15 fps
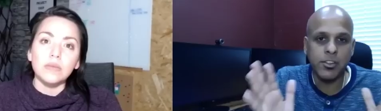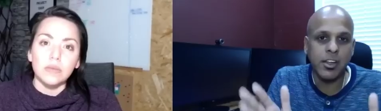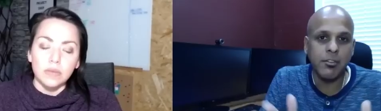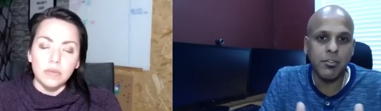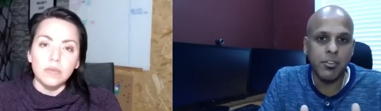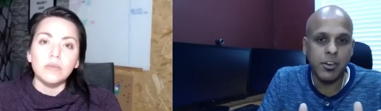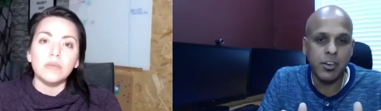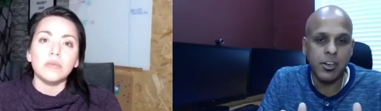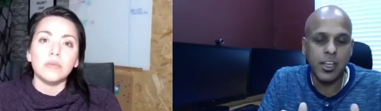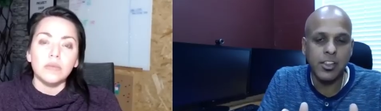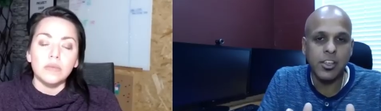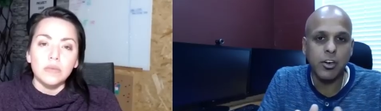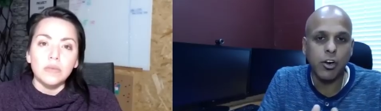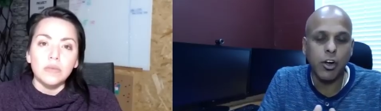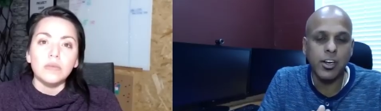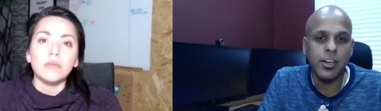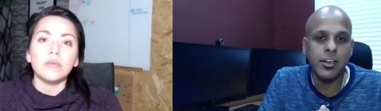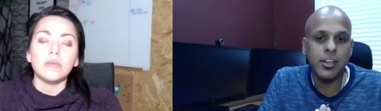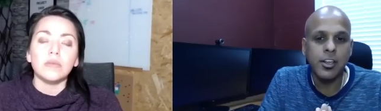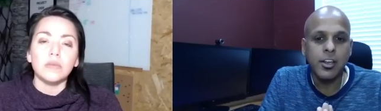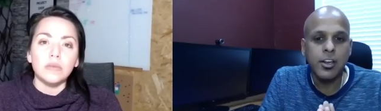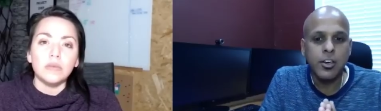Speaker 1: they have done their audit,
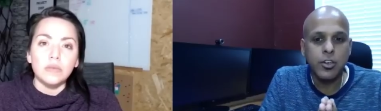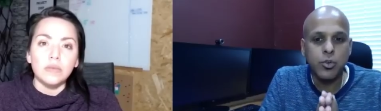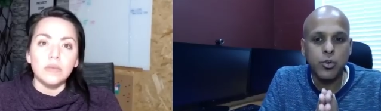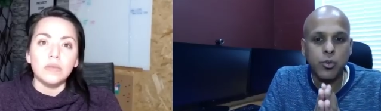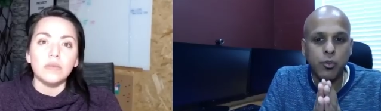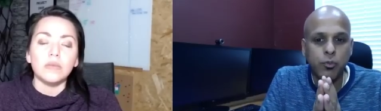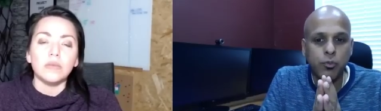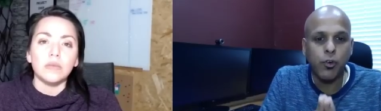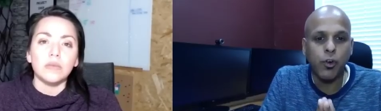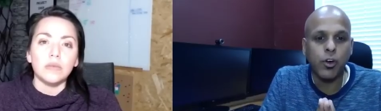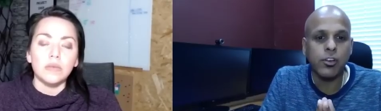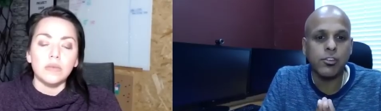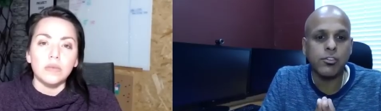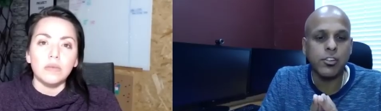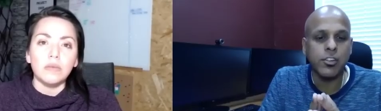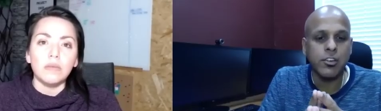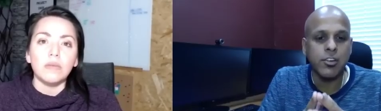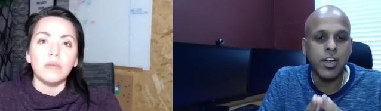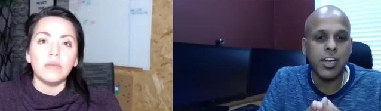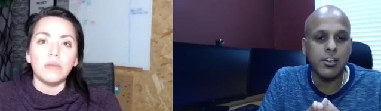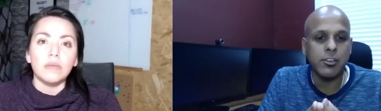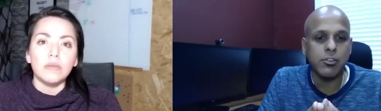to focus on the
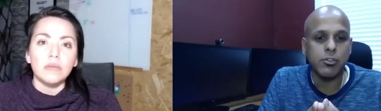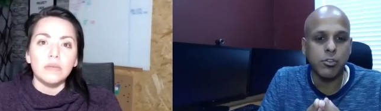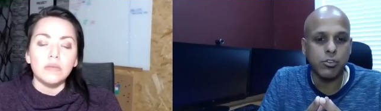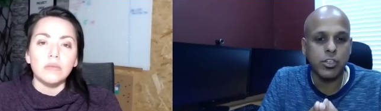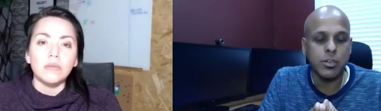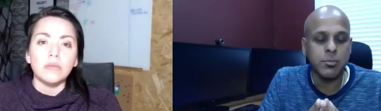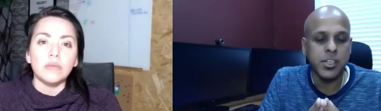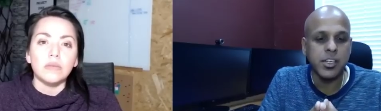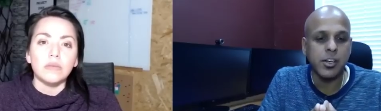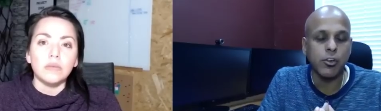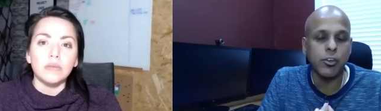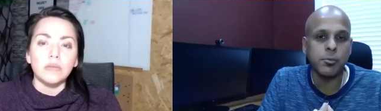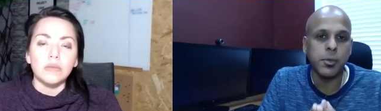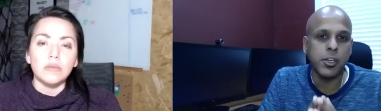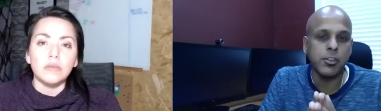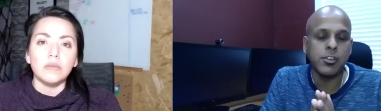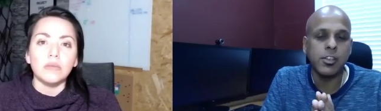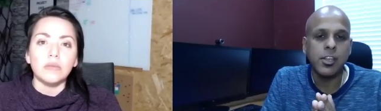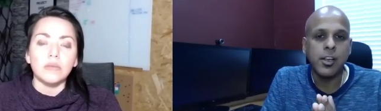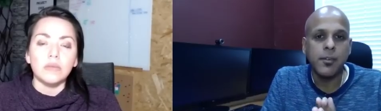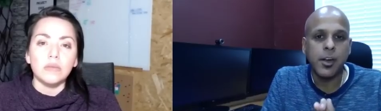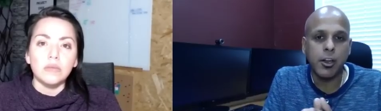right social media goals because
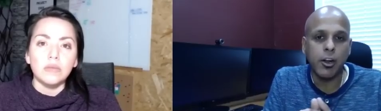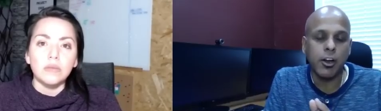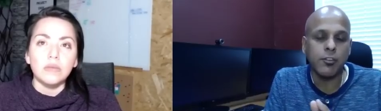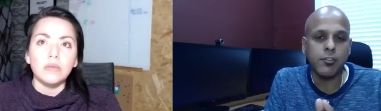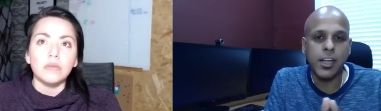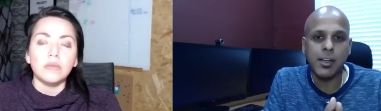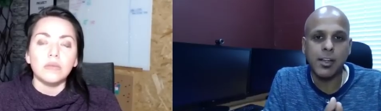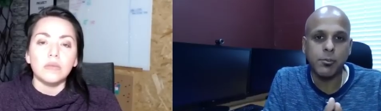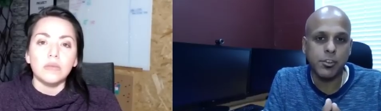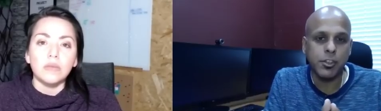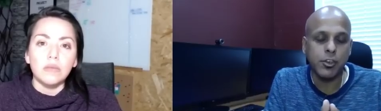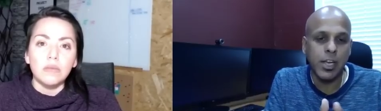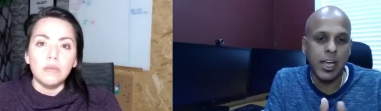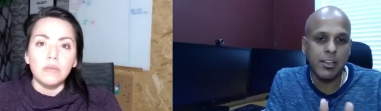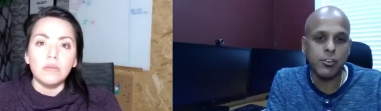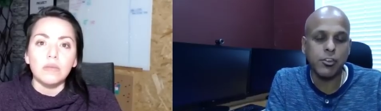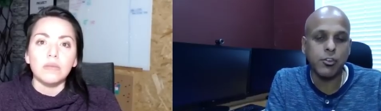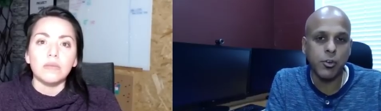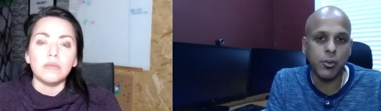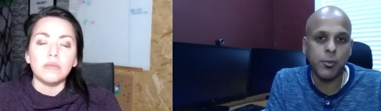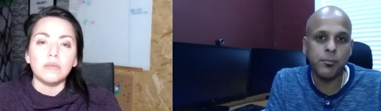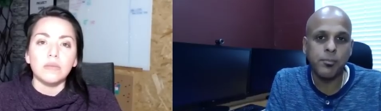a lot of times you know as you
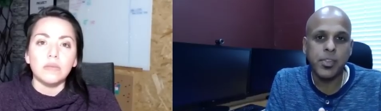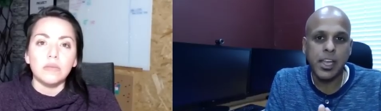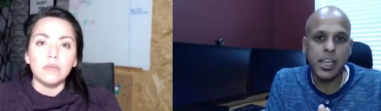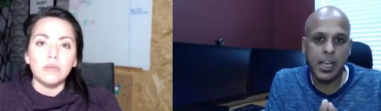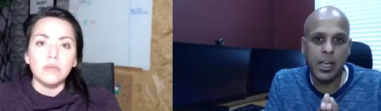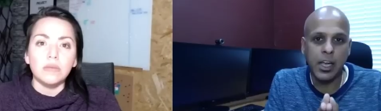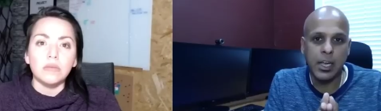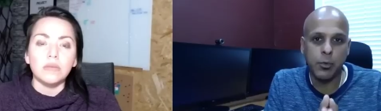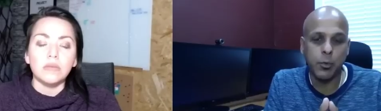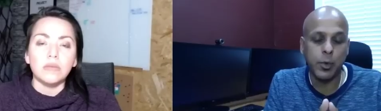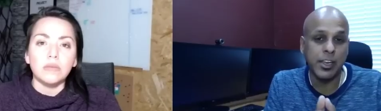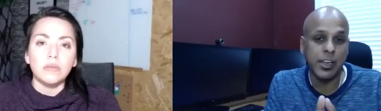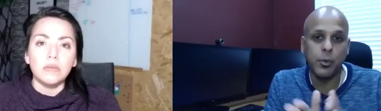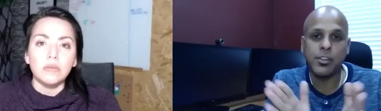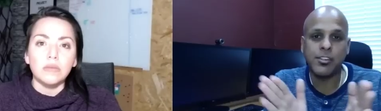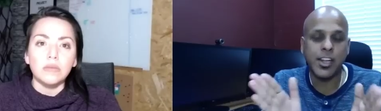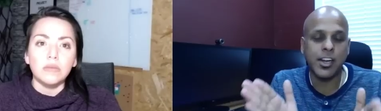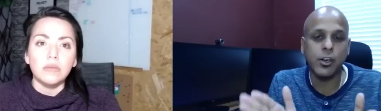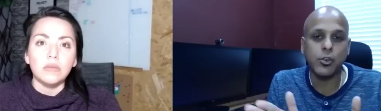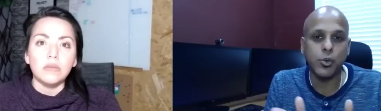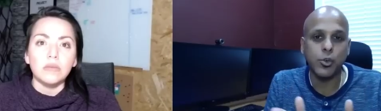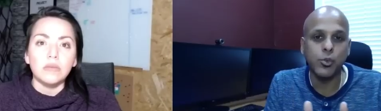know uh, we we set
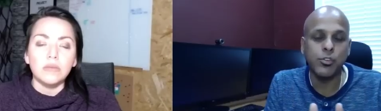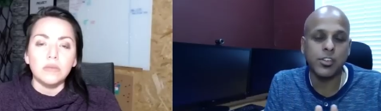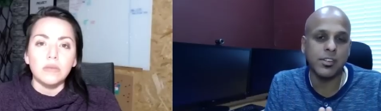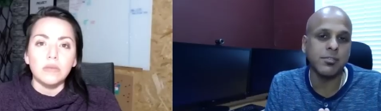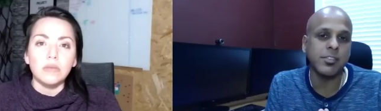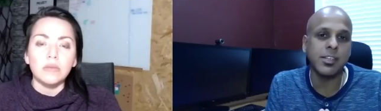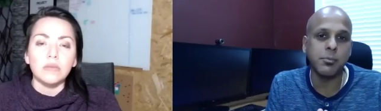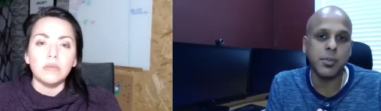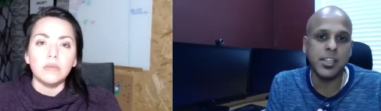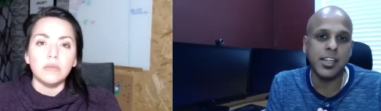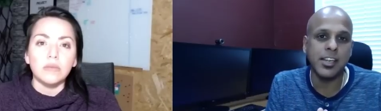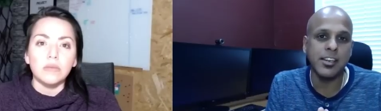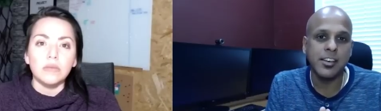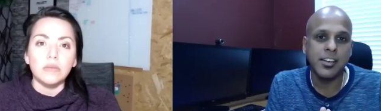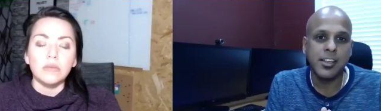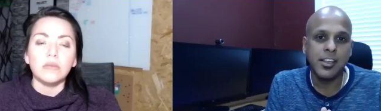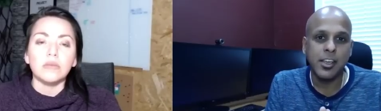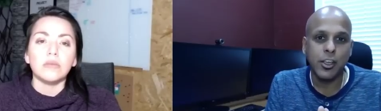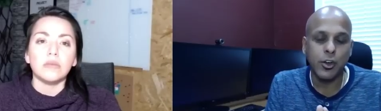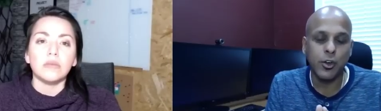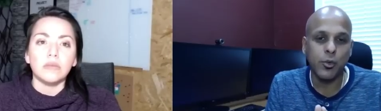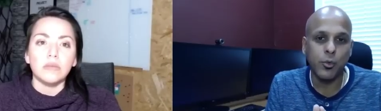out to do something but then
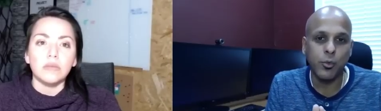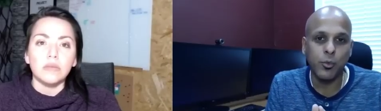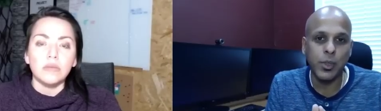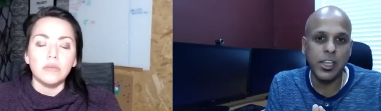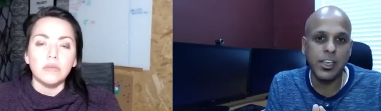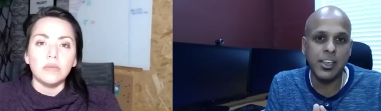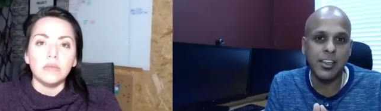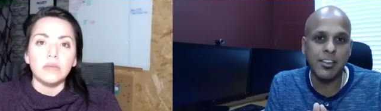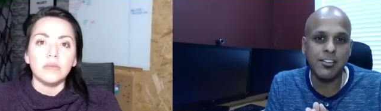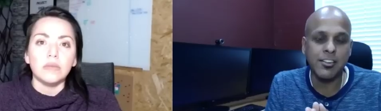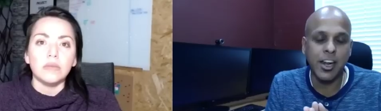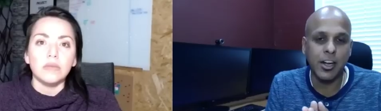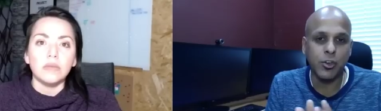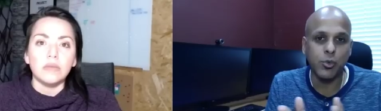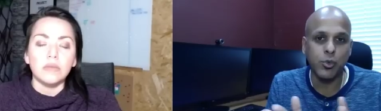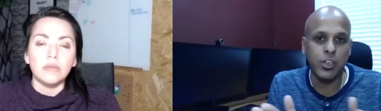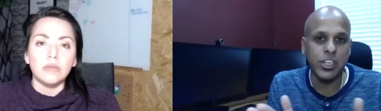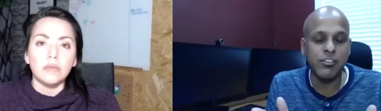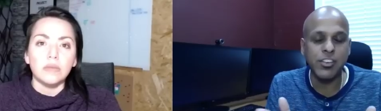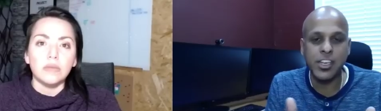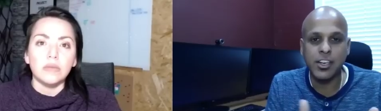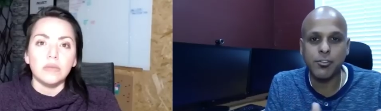you know we start to
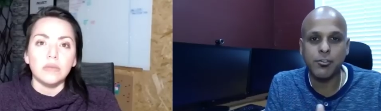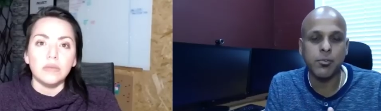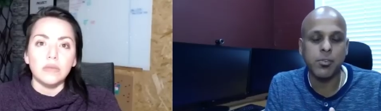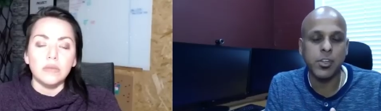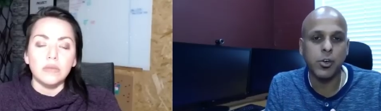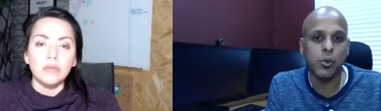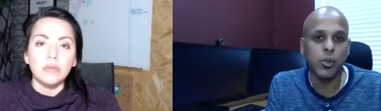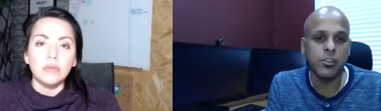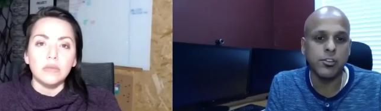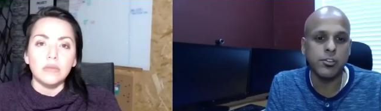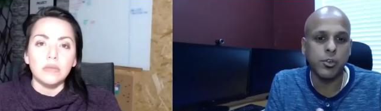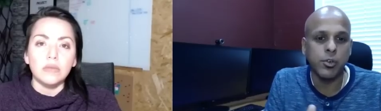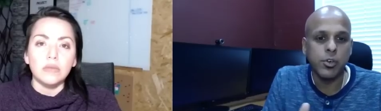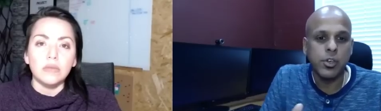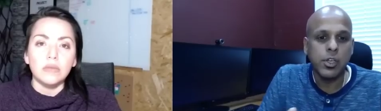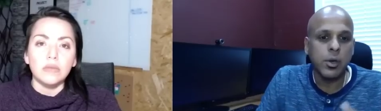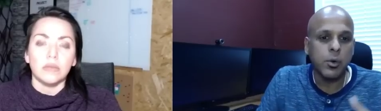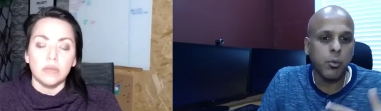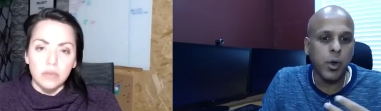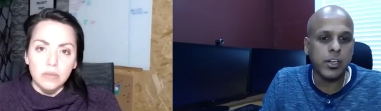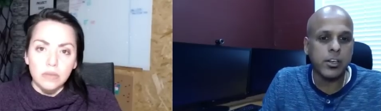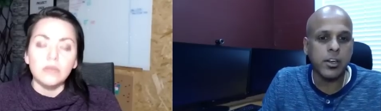deviate from the goal so what